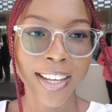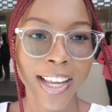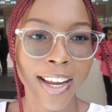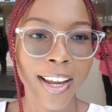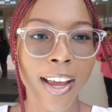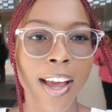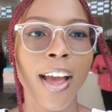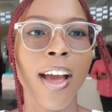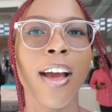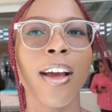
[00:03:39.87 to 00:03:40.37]
Like
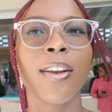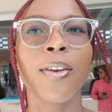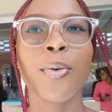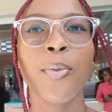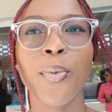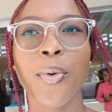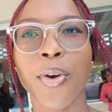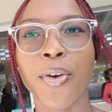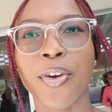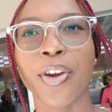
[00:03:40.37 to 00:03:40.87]

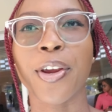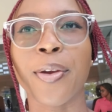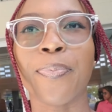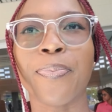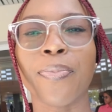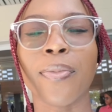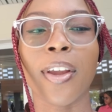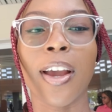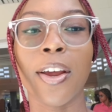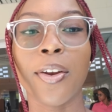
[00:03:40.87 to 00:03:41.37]
don't worry,
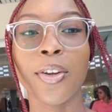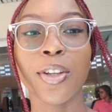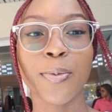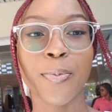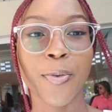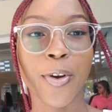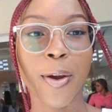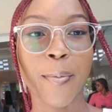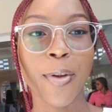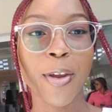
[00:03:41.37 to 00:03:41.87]
I
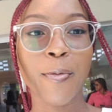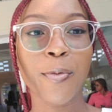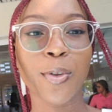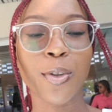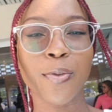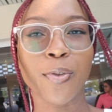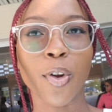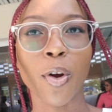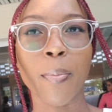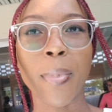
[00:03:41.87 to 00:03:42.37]
just pray I'm able
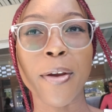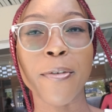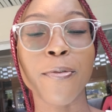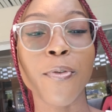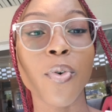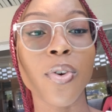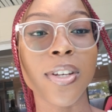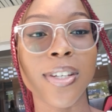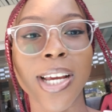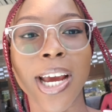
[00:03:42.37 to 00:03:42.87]
to vlog. My
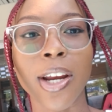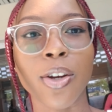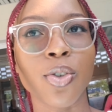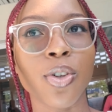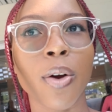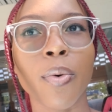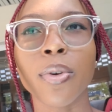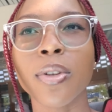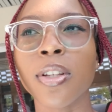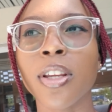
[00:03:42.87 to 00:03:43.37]
phone died,
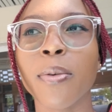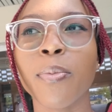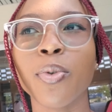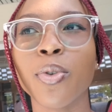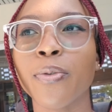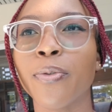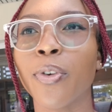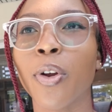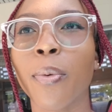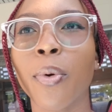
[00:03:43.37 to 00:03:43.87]
so I wasn't able
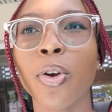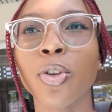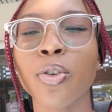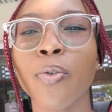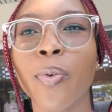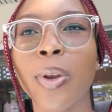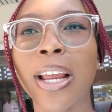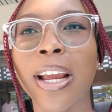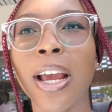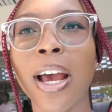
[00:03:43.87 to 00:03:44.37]
to vlog because
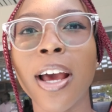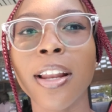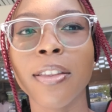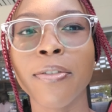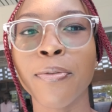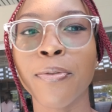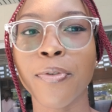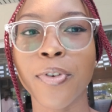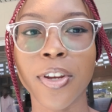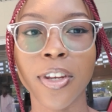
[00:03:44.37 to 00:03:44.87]
of like I had
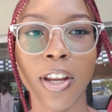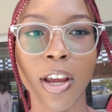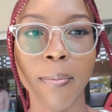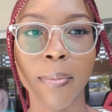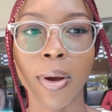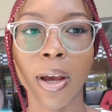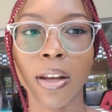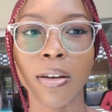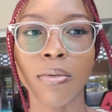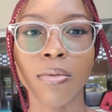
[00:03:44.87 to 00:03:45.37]
free
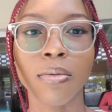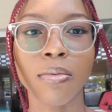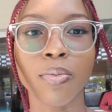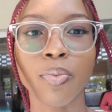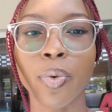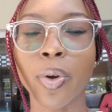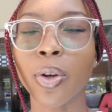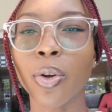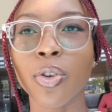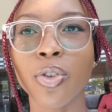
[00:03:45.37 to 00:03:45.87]
time and
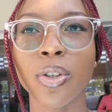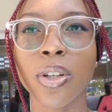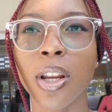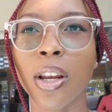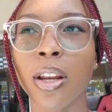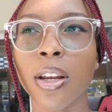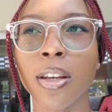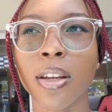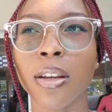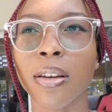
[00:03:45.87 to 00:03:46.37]
we were not doing
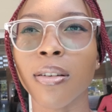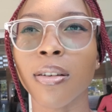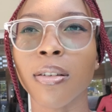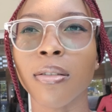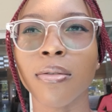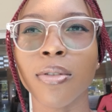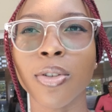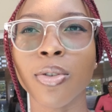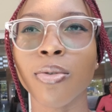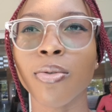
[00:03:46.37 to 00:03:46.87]
anything,
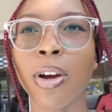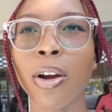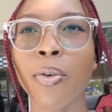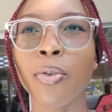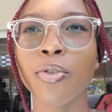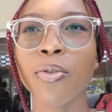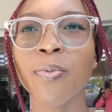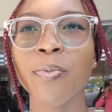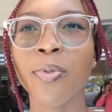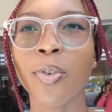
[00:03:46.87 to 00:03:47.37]
so I
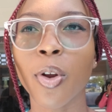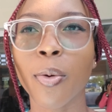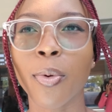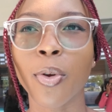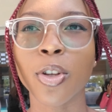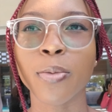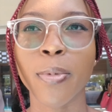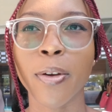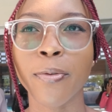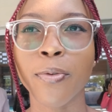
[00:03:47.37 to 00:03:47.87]
couldn't vlog
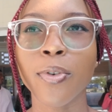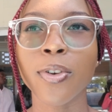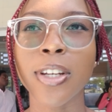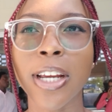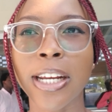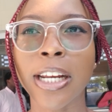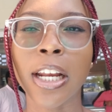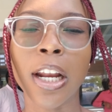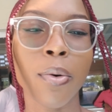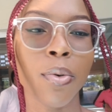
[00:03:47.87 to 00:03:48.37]
because my phone
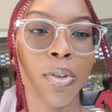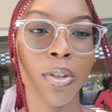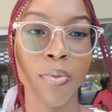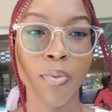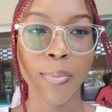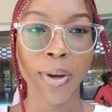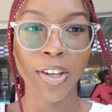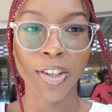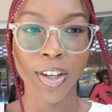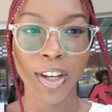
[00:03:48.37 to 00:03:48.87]
died and I wasn't
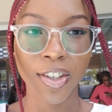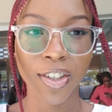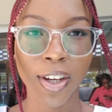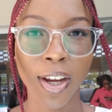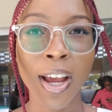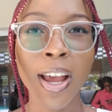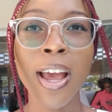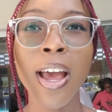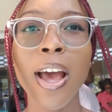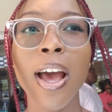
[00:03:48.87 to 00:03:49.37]
with my charger.
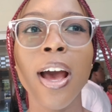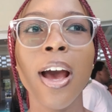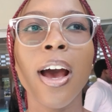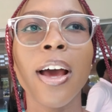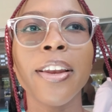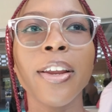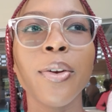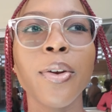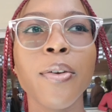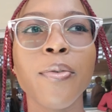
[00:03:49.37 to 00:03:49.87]

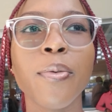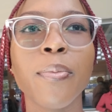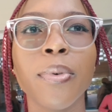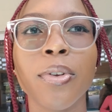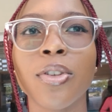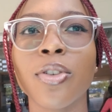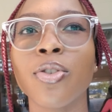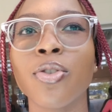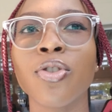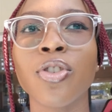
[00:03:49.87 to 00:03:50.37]
I don't even
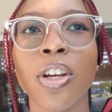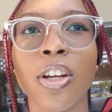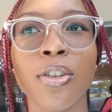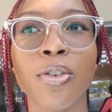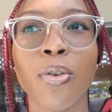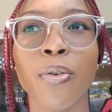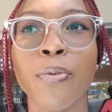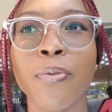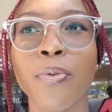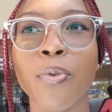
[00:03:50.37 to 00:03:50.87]
places to charge
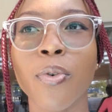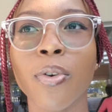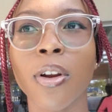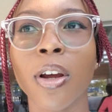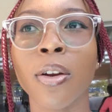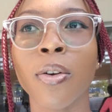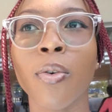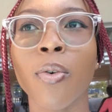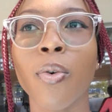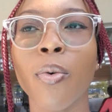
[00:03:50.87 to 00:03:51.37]
your phone
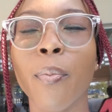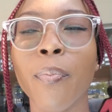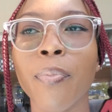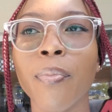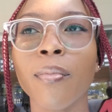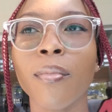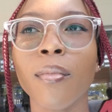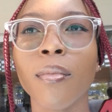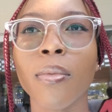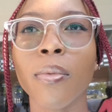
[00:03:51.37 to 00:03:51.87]
and all,
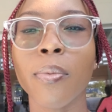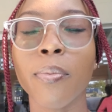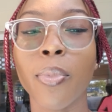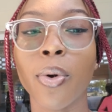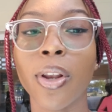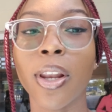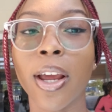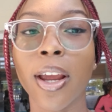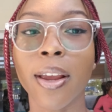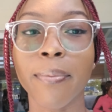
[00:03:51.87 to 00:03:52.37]

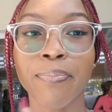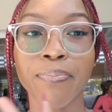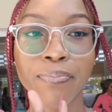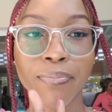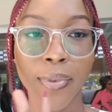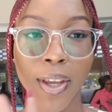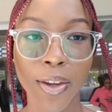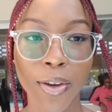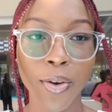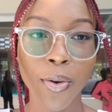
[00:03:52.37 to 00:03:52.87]
but like
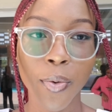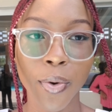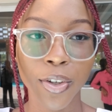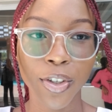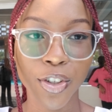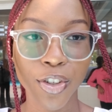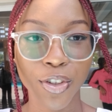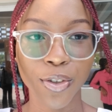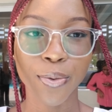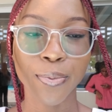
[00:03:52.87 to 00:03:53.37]
you know
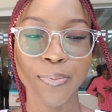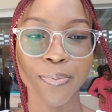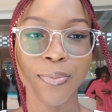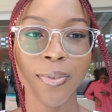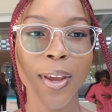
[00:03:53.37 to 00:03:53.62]
what's true.